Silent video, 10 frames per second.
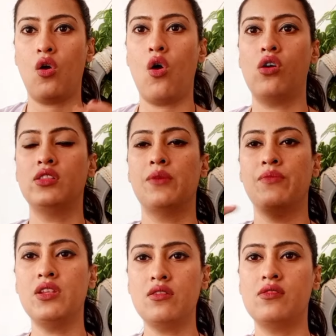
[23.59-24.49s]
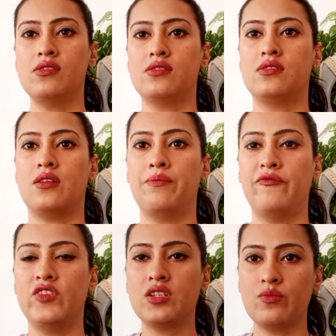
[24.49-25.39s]
All the minerals, the
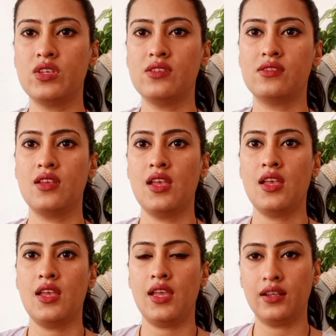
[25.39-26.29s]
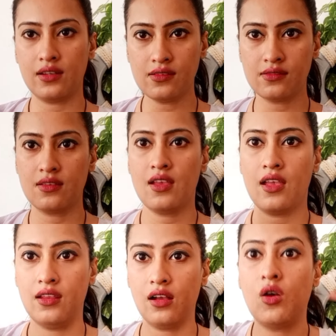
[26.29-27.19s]
vitamins, it is
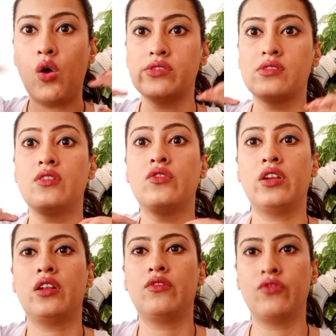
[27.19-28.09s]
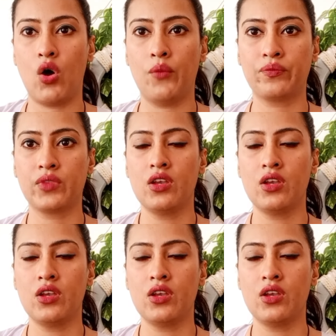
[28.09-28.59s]
in a concentrated form.